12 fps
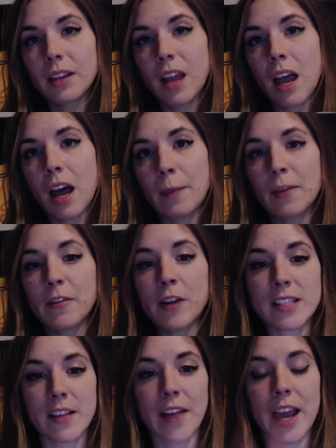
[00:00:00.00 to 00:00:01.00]
If you
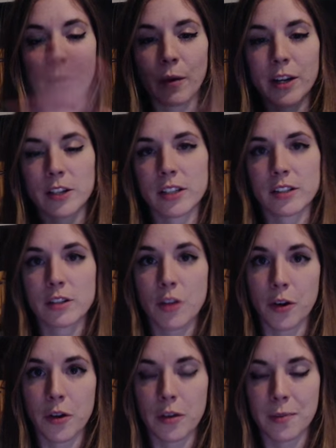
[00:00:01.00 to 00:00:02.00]
guys have any questions,
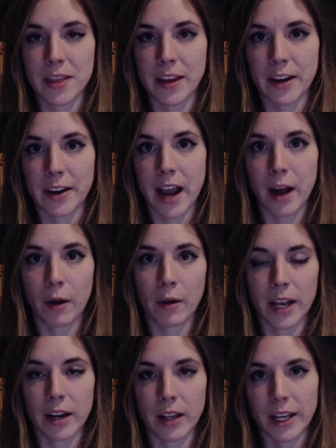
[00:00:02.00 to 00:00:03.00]
throw them in there now,
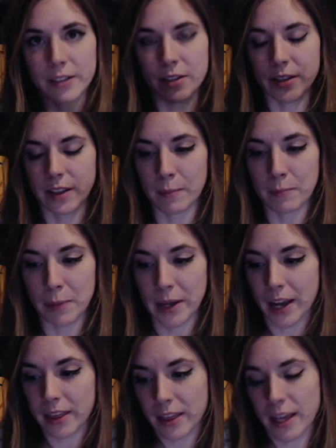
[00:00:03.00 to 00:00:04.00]
and I'll answer them. But
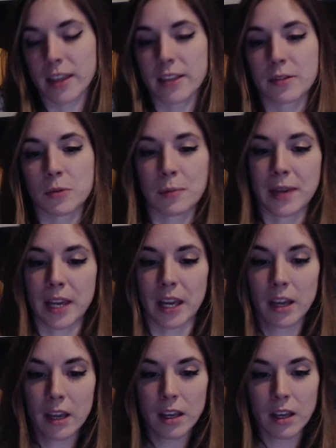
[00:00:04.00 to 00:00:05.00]
I think this will
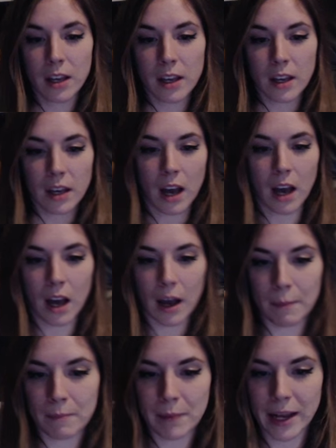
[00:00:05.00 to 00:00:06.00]
be
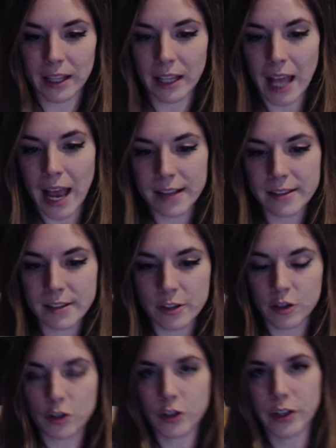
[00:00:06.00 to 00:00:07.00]
my
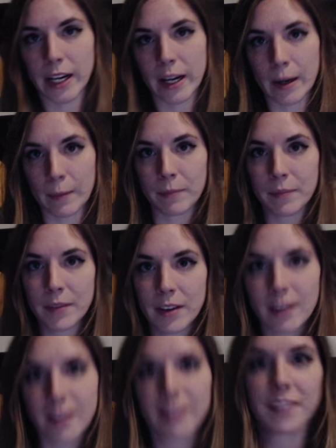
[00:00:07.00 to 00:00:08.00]
last stream
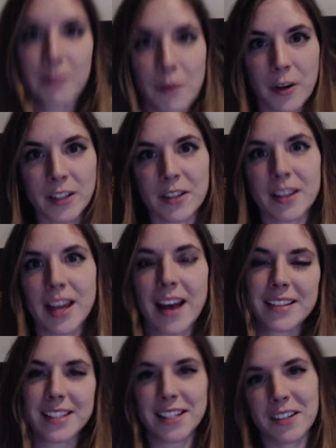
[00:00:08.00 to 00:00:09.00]
for
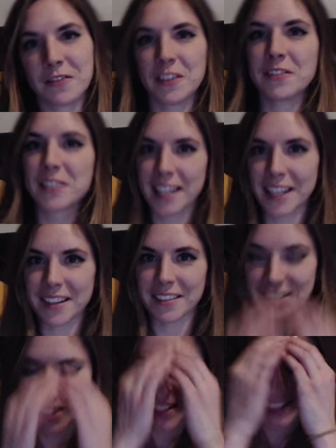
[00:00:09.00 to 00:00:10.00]
2015,
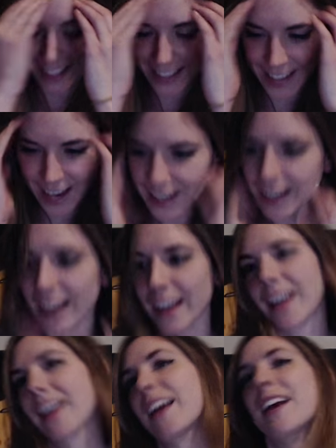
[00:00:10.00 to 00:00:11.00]
which is exciting.
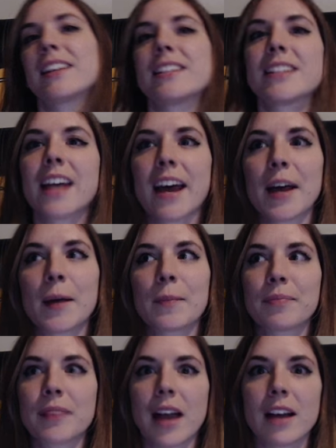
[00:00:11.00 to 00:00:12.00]
And
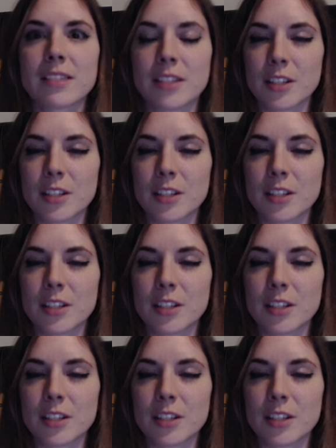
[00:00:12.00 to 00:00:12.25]
I'll see